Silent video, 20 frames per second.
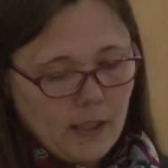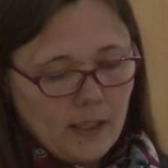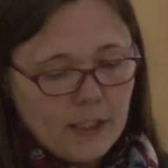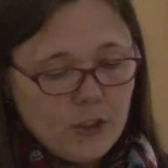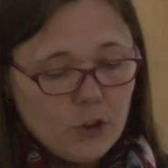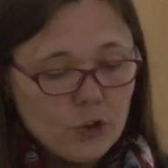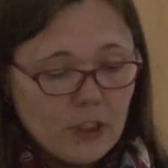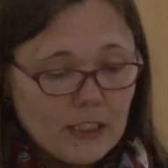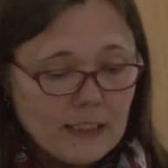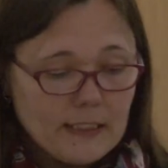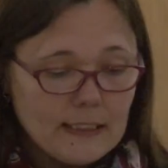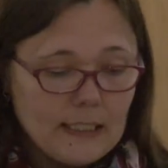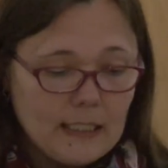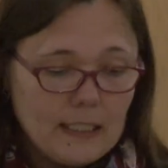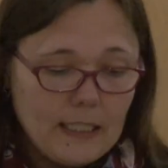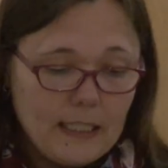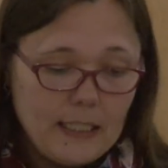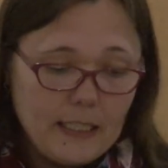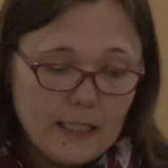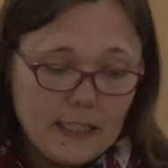
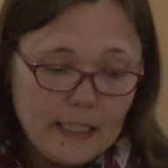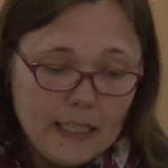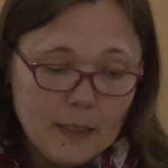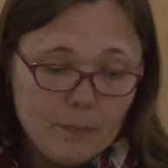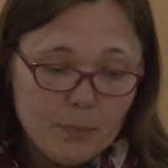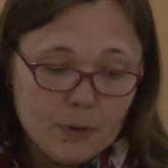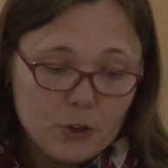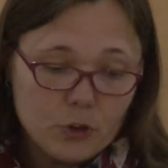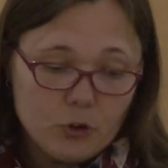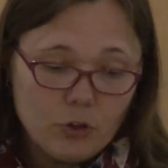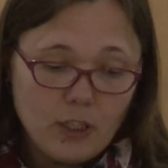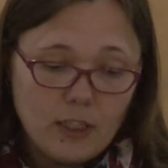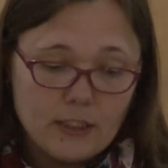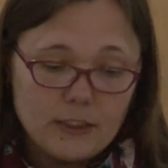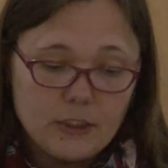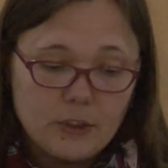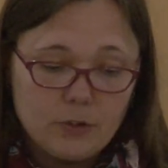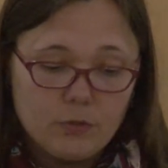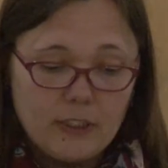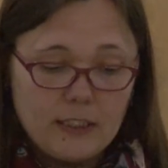Interestingly, the Hibbert
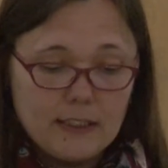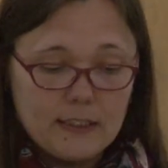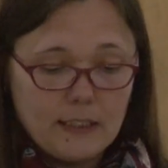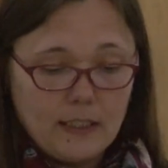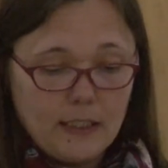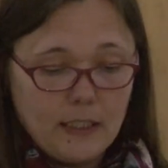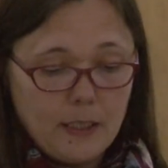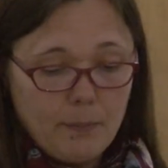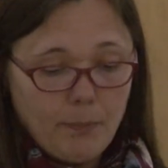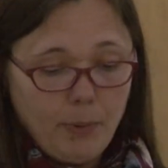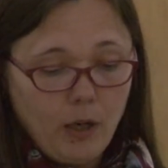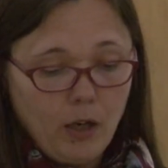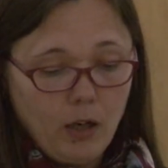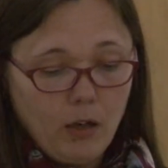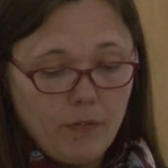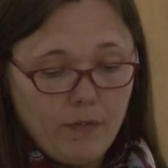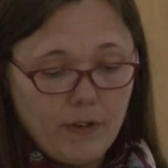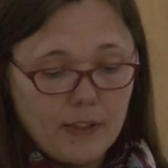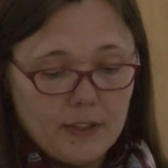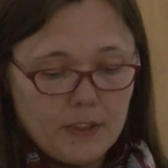Trust recently
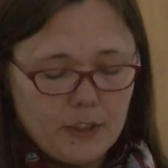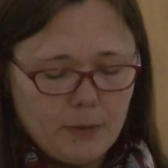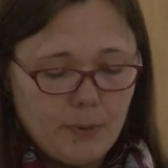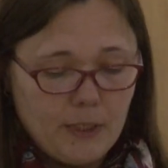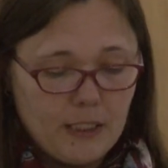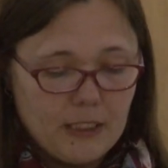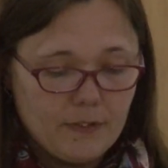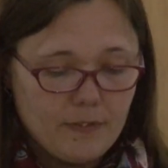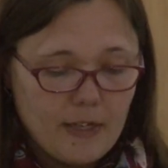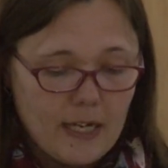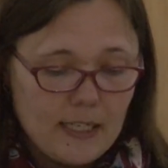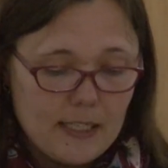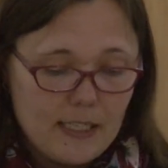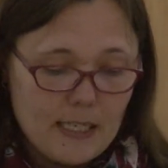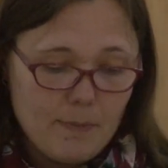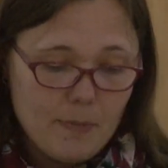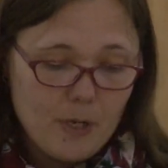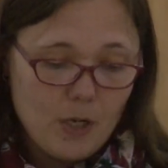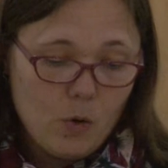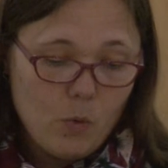part-funded a piece of
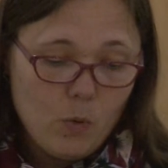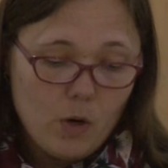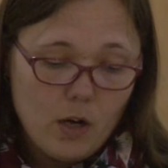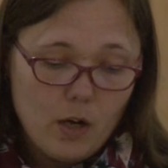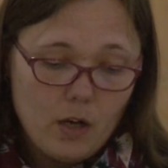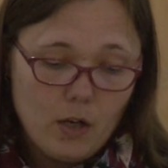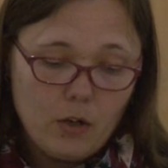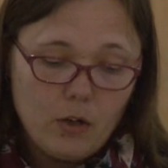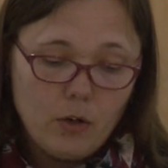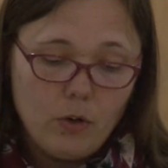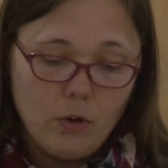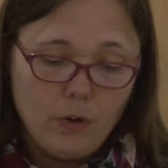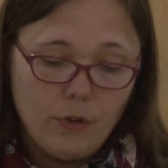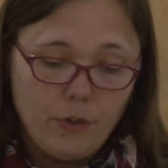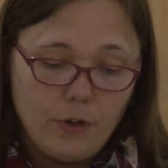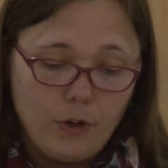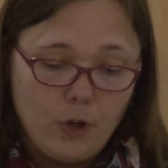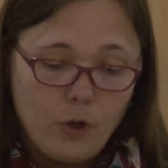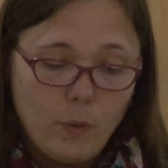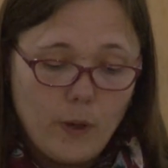academic work
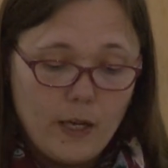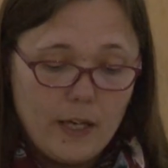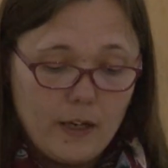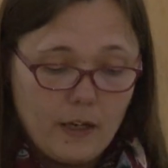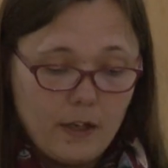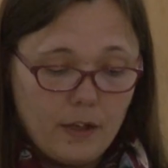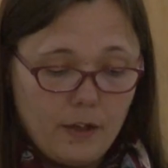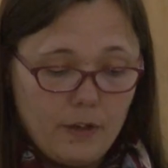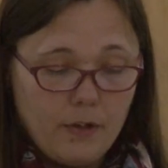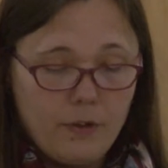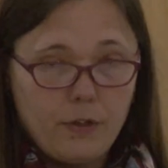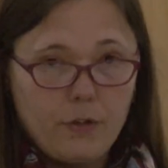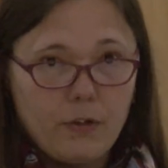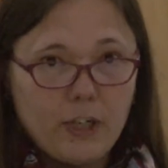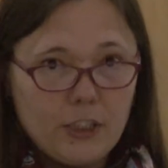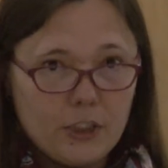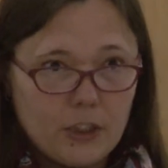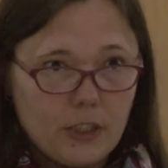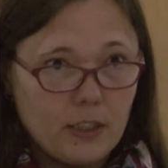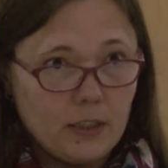on the Quaker
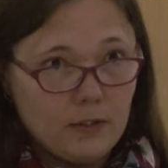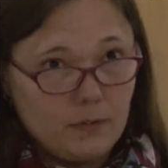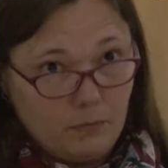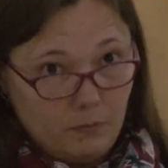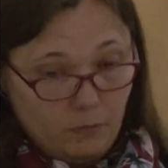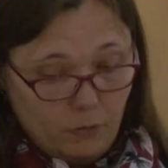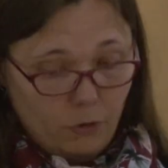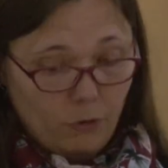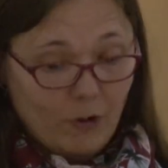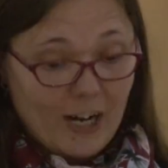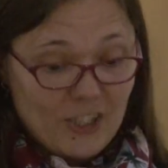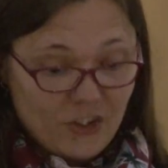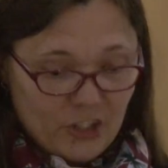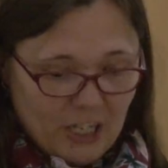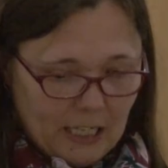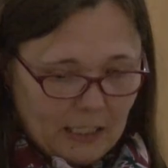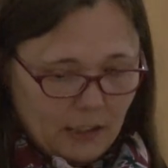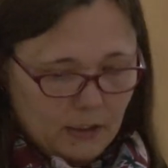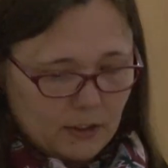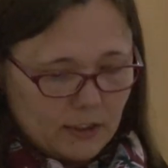
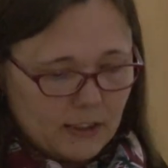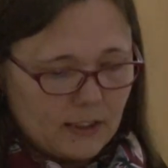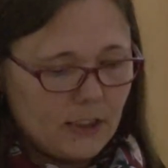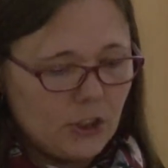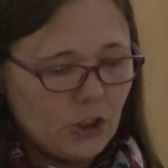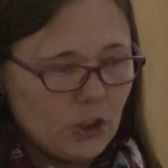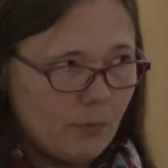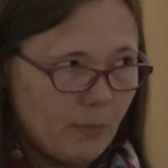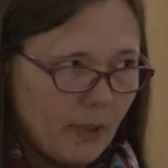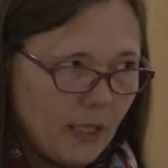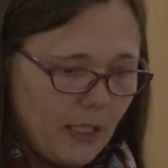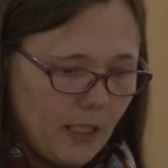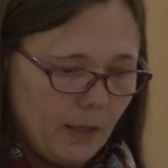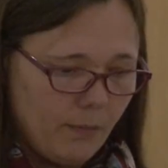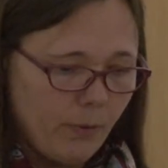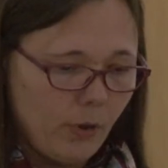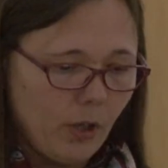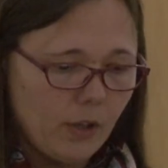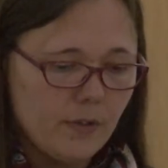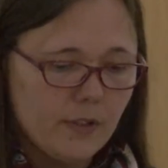threshing
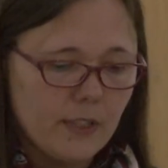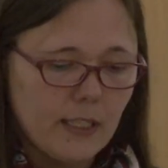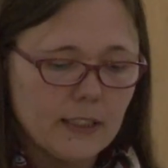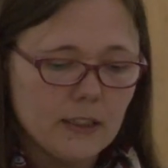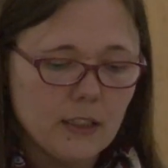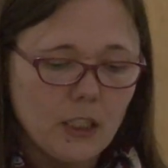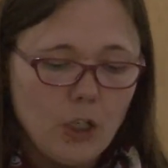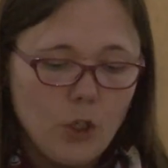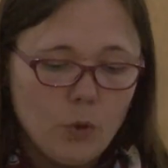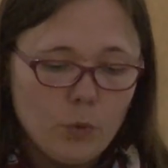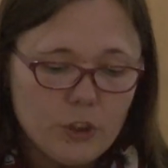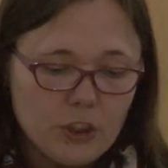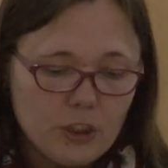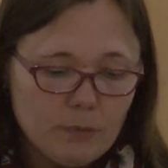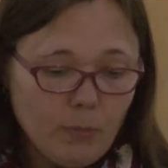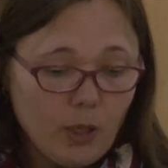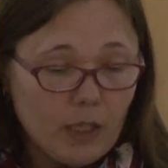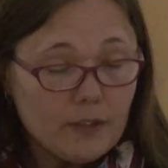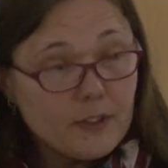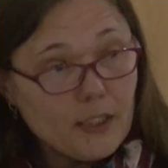decision-making process, which you
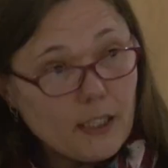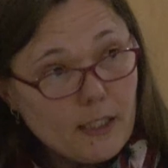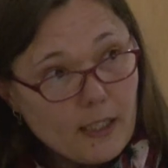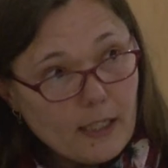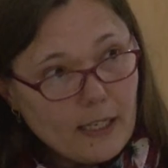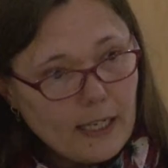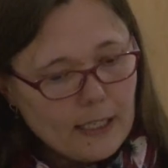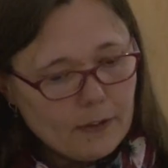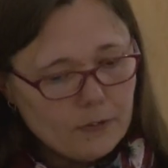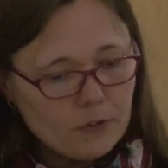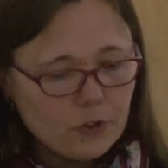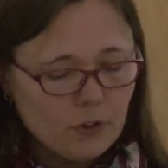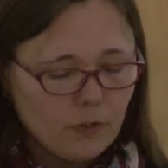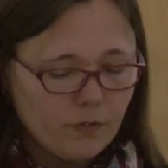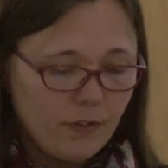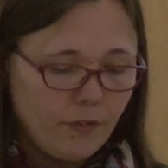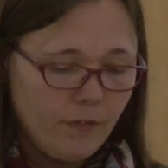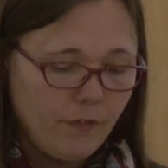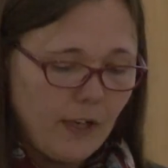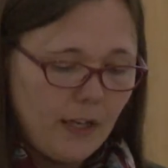might have seen an account
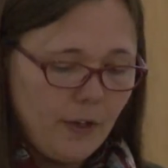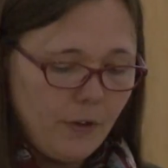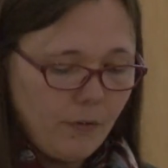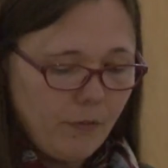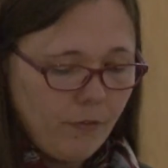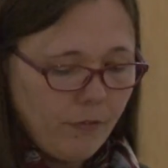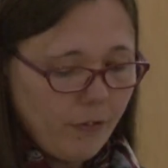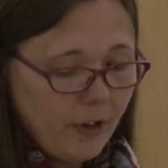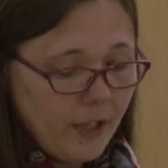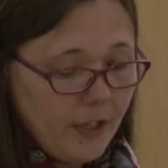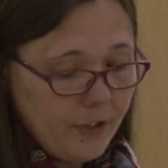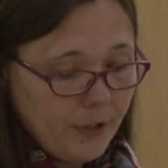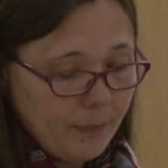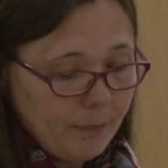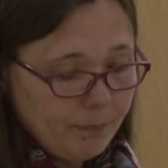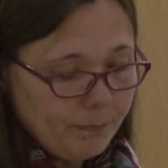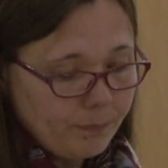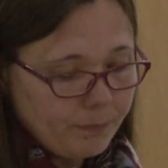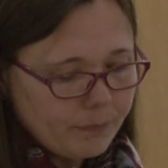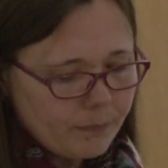of in Faith and
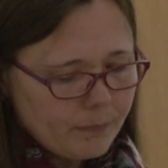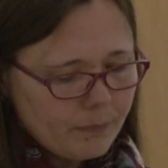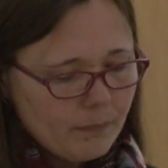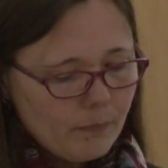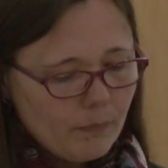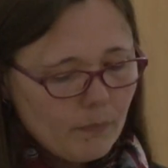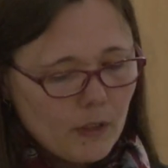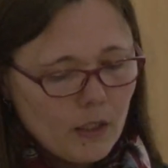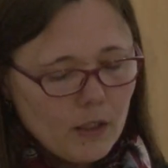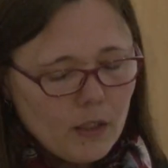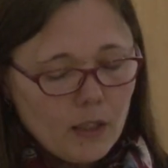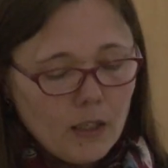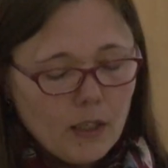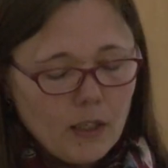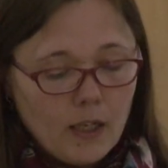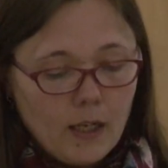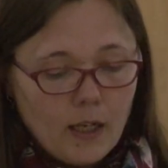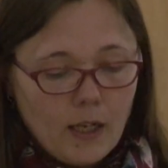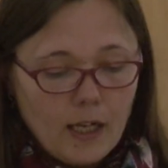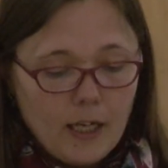Freedom.
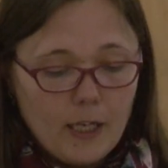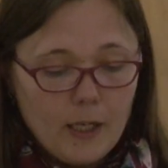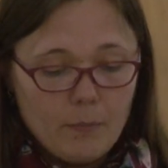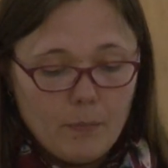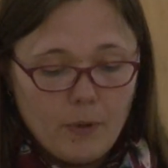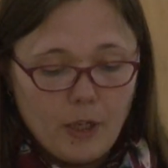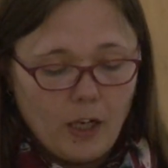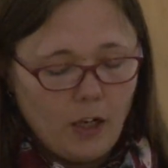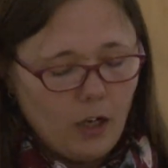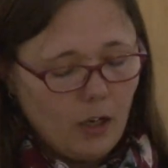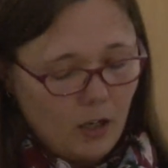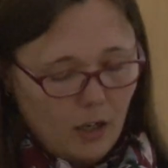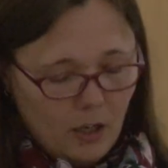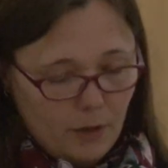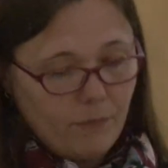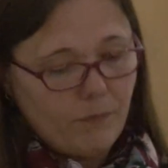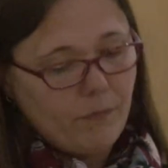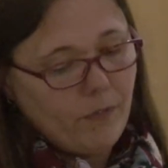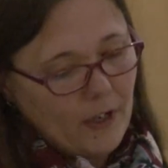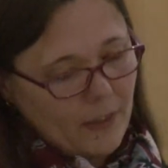And
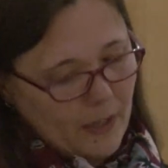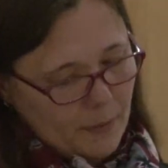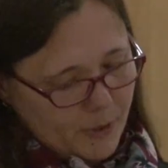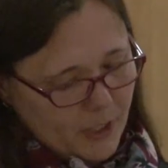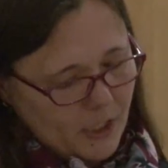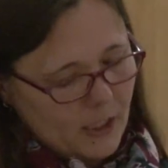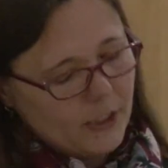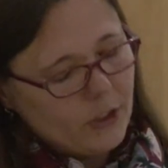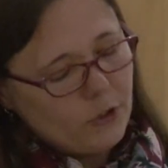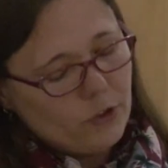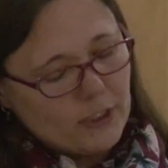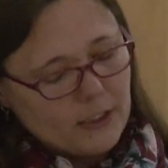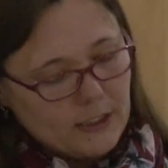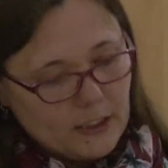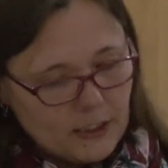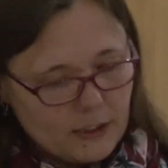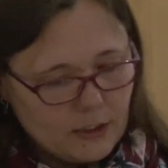I find that particularly interesting.